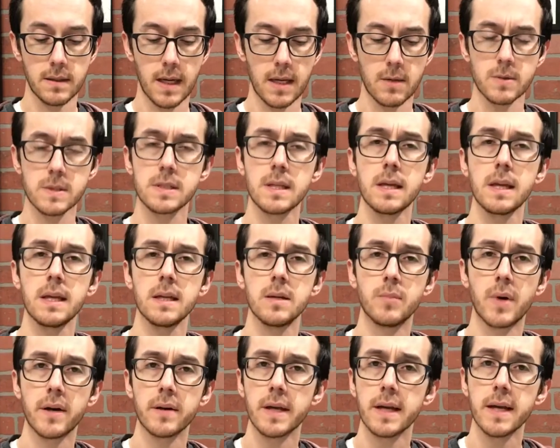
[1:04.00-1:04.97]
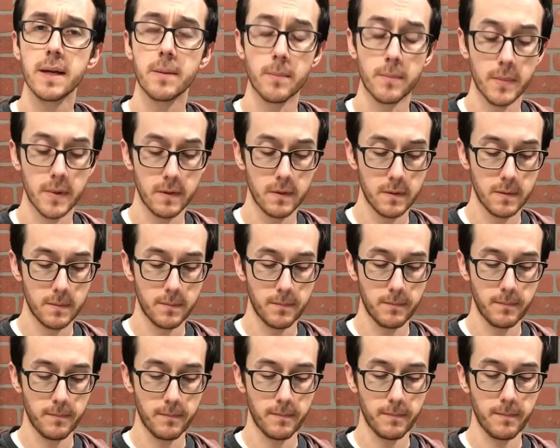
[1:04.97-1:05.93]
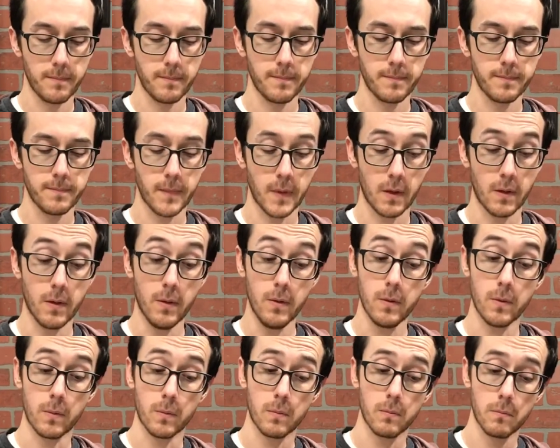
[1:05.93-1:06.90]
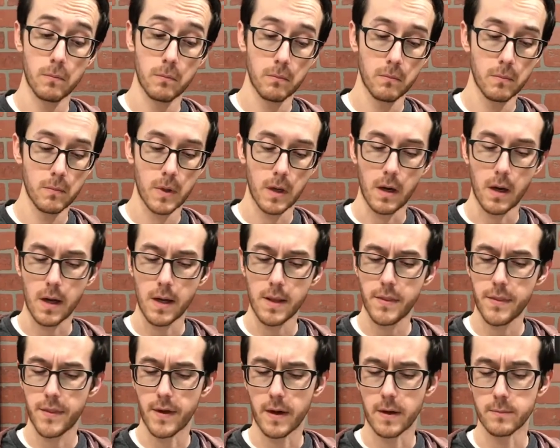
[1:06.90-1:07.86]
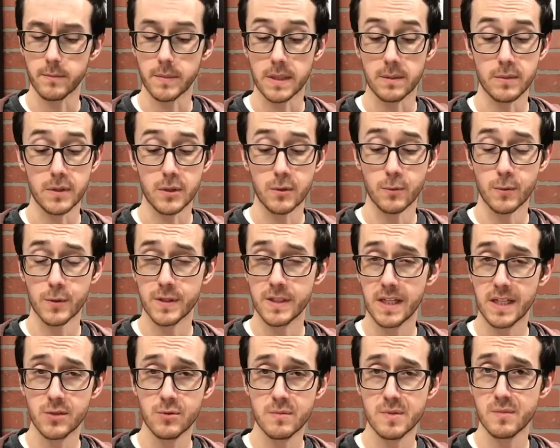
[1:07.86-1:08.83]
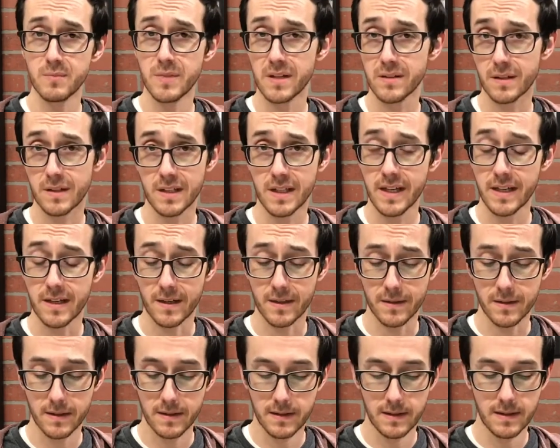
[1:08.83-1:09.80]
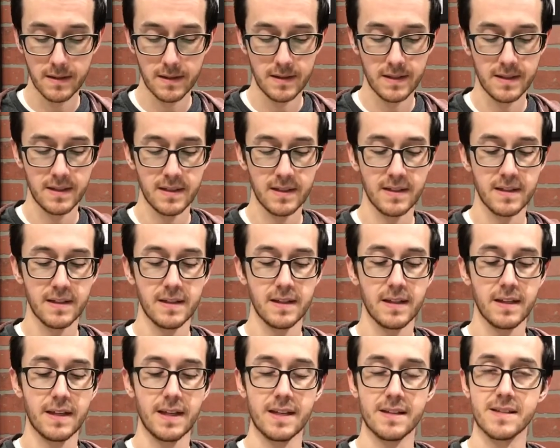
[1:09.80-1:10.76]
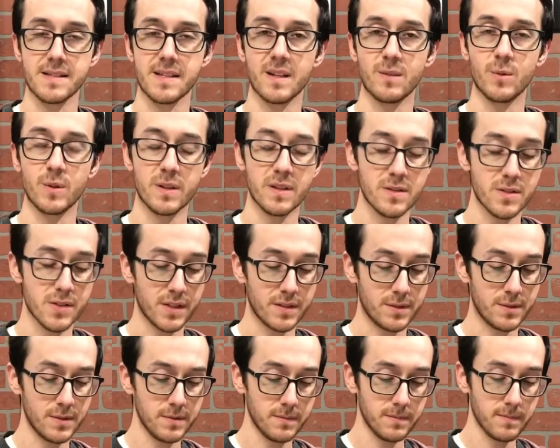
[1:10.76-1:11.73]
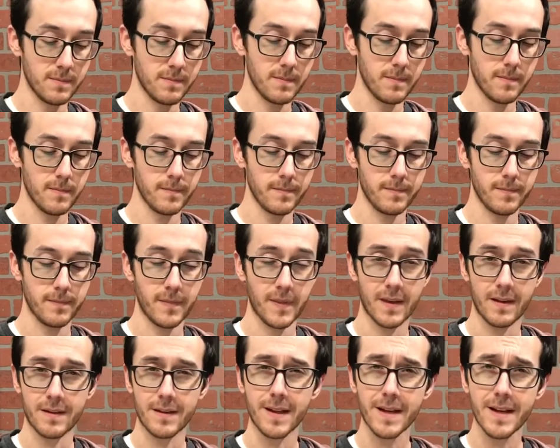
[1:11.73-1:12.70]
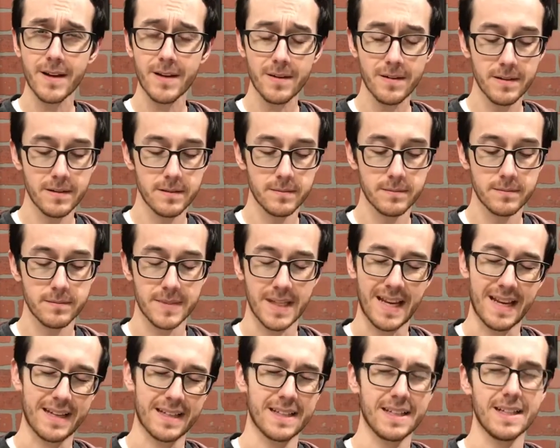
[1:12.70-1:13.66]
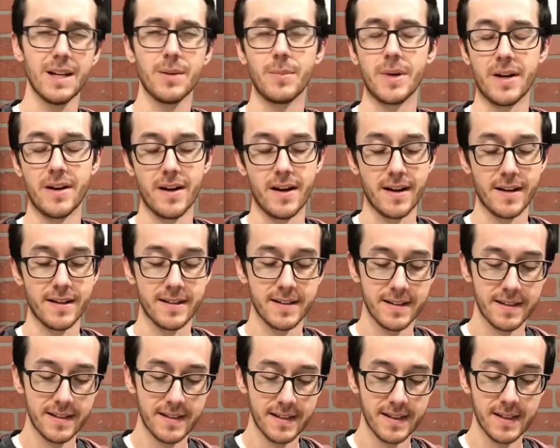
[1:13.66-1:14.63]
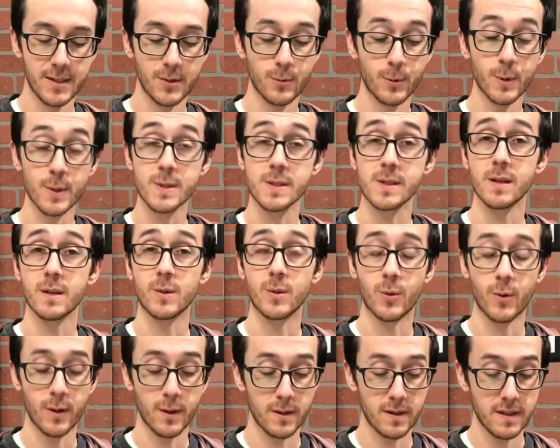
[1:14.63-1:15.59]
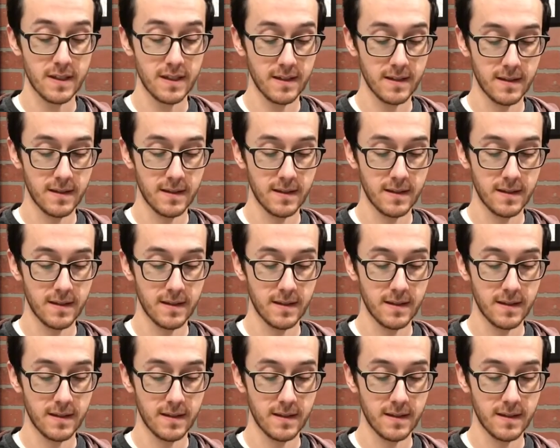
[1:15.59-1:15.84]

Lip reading: I was thinking about Em. Oh, I thought maybe you were daydreaming about Claire, Hank said with a chuckle. Claire? Come on, Will said coyly.